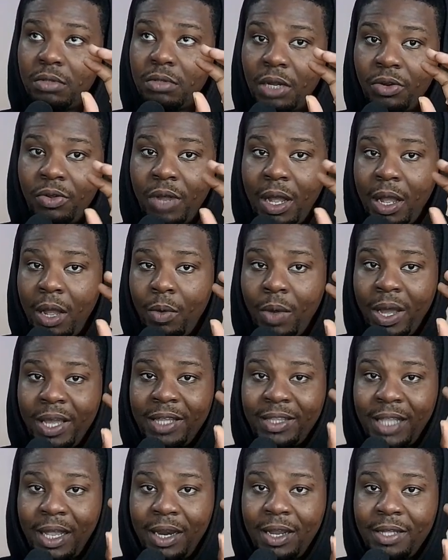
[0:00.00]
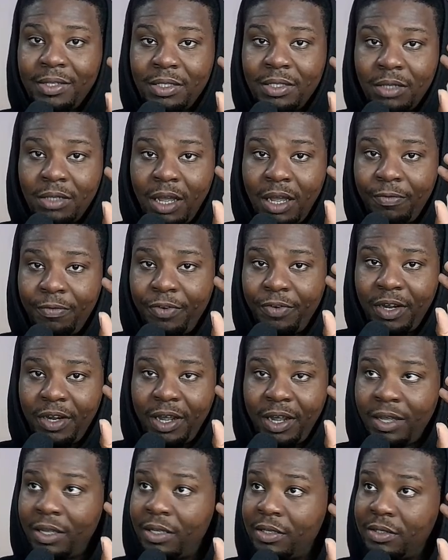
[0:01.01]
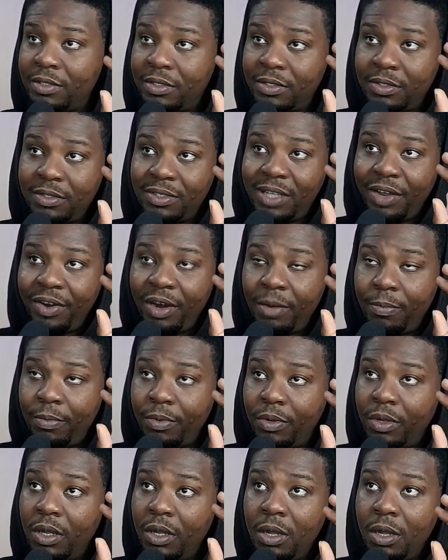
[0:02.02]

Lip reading: I know our internet in Africa is terrible,